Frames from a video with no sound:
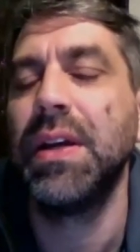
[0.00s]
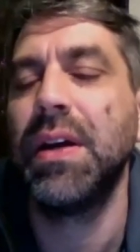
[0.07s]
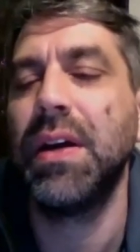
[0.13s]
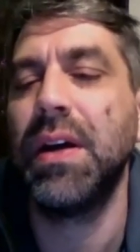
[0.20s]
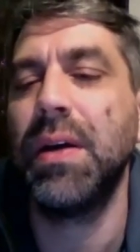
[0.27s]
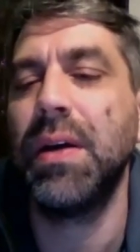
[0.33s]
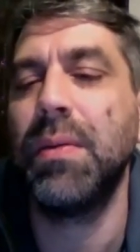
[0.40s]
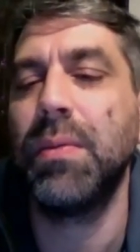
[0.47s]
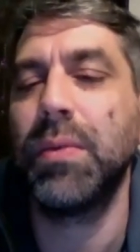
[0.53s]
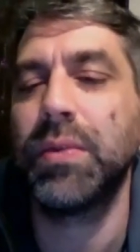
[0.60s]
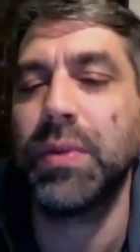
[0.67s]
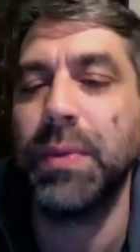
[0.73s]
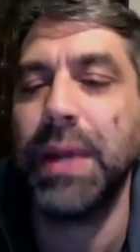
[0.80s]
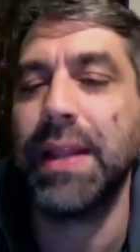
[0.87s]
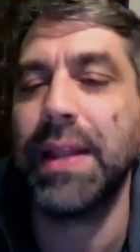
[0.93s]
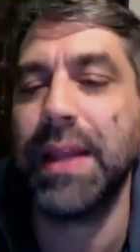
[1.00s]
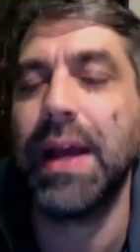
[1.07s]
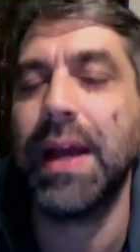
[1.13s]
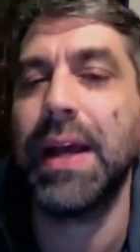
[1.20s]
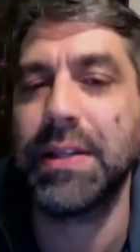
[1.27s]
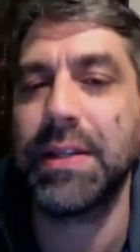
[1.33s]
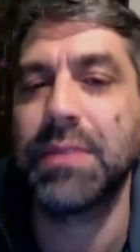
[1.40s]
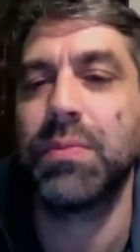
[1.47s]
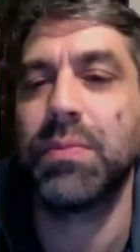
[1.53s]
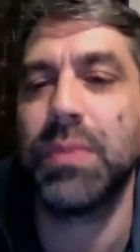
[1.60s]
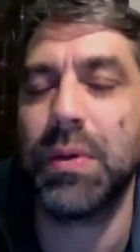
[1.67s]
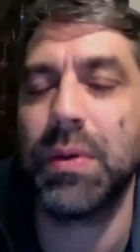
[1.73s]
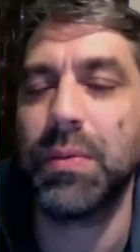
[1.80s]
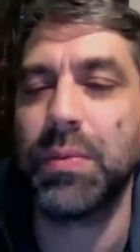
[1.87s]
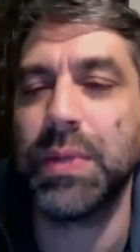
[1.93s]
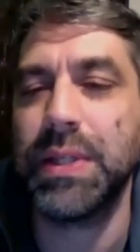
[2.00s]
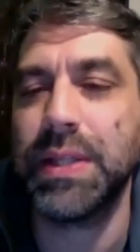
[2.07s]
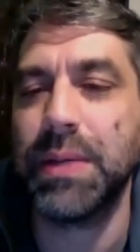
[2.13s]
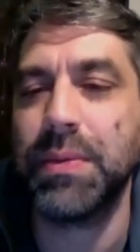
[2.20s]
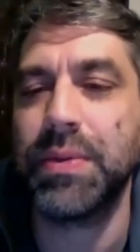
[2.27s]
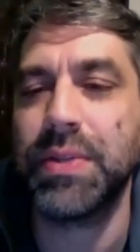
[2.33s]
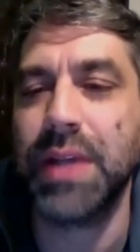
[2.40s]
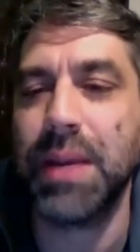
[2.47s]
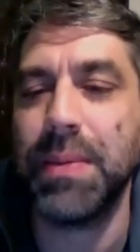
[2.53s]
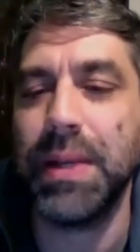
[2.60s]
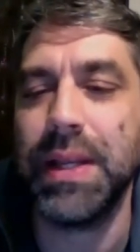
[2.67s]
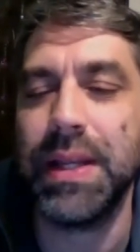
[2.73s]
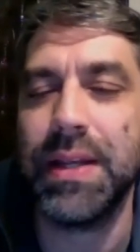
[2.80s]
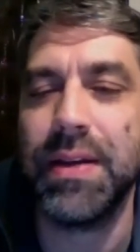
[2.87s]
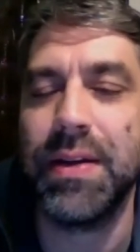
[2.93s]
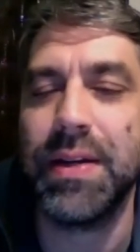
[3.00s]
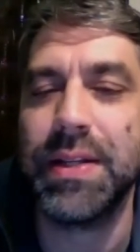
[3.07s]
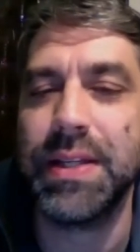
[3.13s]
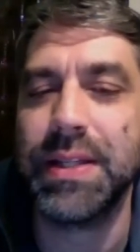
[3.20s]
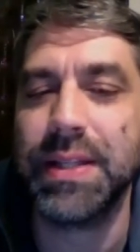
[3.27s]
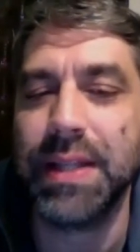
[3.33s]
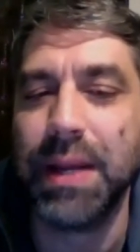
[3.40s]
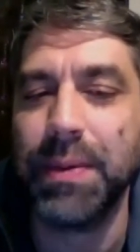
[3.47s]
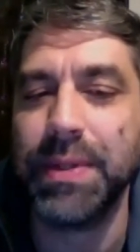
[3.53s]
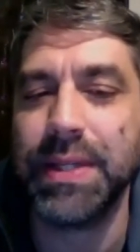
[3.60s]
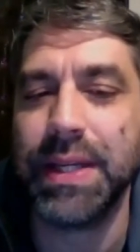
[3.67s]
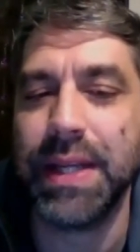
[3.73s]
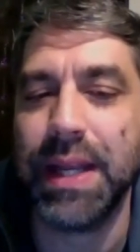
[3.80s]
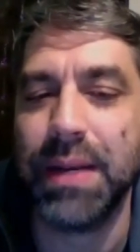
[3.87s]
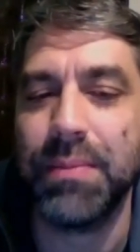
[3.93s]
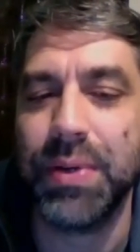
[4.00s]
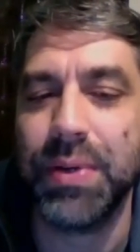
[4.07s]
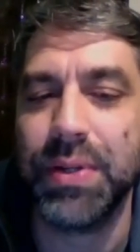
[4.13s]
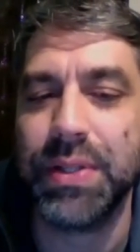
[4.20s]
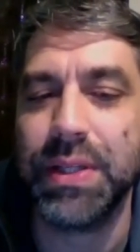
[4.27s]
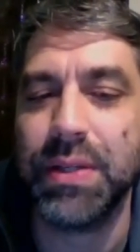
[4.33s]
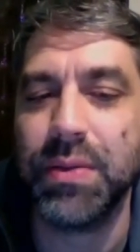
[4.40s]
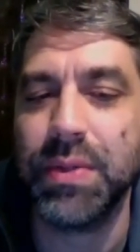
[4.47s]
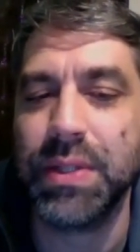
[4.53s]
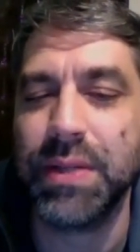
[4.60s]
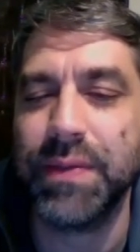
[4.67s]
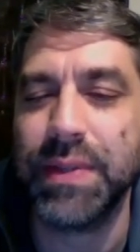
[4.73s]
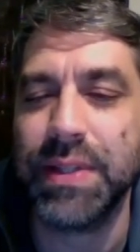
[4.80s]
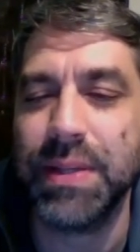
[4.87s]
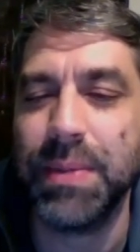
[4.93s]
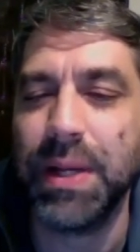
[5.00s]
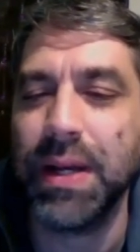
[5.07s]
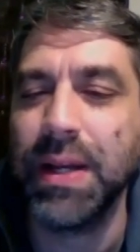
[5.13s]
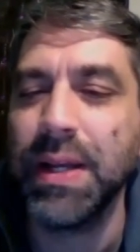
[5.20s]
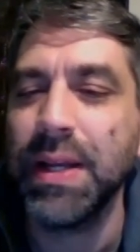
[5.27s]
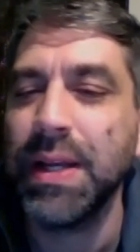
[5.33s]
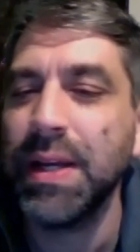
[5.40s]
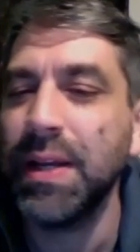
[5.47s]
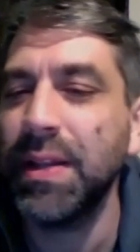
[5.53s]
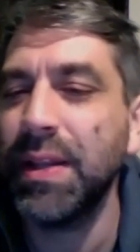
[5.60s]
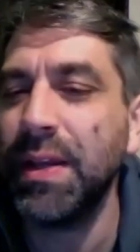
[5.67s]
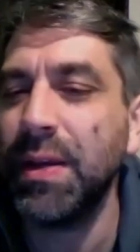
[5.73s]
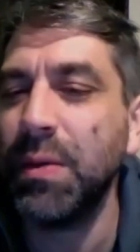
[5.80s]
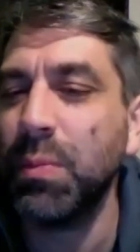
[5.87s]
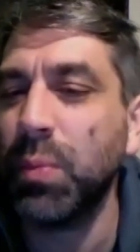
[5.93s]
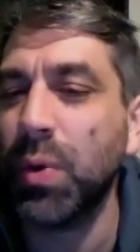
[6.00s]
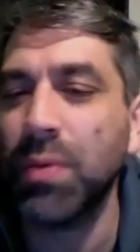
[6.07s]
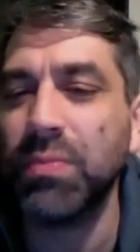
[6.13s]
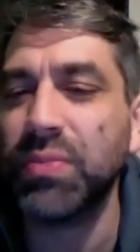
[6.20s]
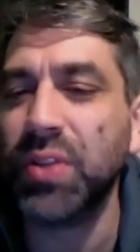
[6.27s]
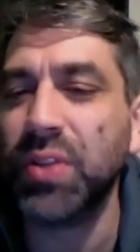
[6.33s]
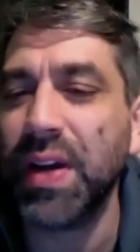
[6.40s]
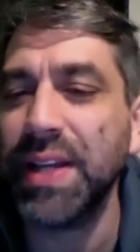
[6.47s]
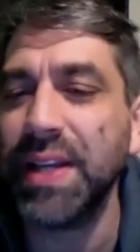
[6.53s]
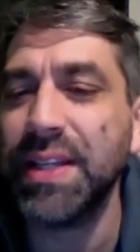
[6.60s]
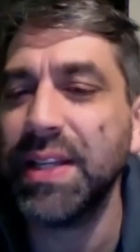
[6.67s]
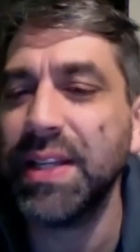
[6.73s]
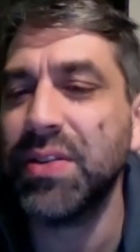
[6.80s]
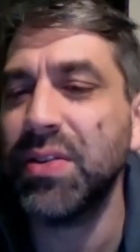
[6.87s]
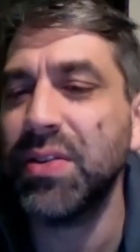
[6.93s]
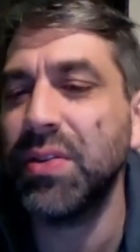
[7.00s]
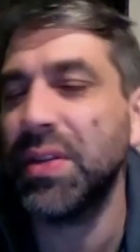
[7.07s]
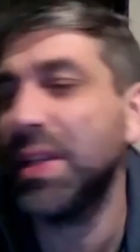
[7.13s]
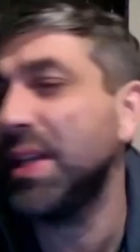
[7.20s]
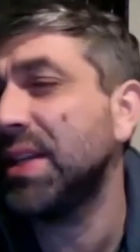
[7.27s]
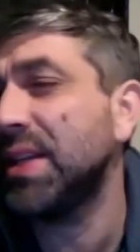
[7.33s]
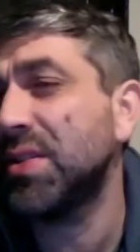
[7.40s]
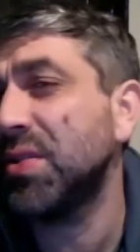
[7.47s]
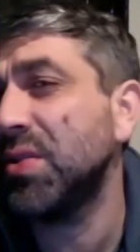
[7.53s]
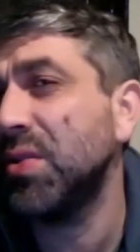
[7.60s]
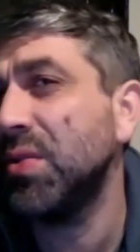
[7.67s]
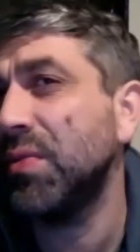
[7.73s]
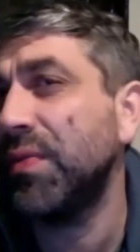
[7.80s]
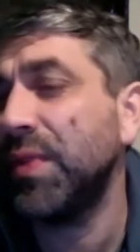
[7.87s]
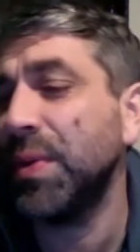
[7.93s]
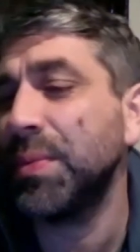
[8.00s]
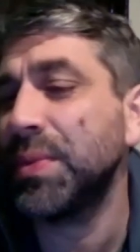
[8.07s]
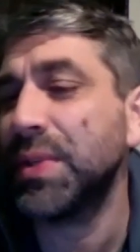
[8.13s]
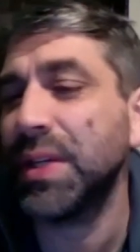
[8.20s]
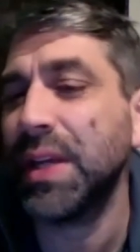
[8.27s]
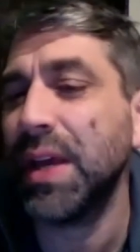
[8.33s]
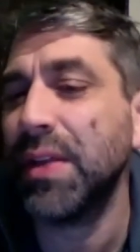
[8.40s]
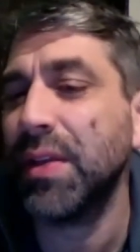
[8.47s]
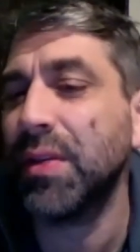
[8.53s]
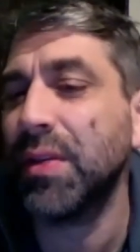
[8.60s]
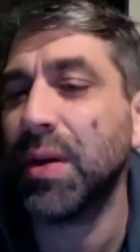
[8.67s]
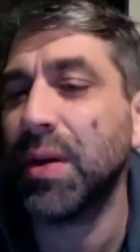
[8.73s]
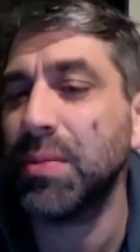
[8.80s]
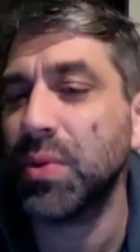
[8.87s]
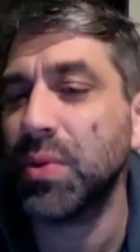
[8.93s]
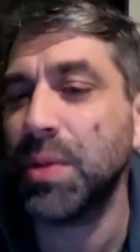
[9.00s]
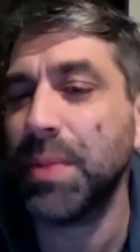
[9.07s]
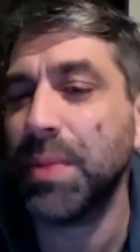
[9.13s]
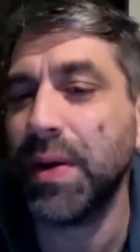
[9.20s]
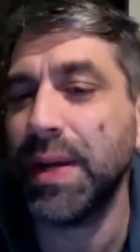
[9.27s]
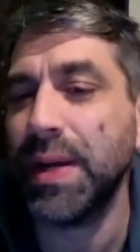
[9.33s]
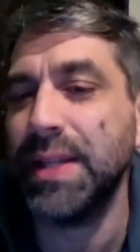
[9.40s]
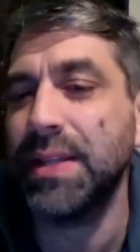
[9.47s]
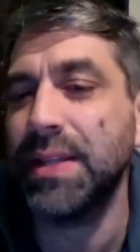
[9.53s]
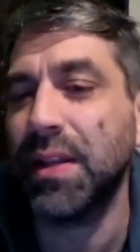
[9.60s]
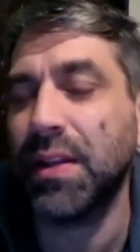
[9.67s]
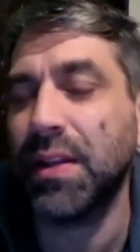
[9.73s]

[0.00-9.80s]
Um, so we had that as uh, we said with Jamie Lee Curtis, and now we're seeing Ellen Burstyn doing something similar. The what ties the two these two films together that I'm talking about is the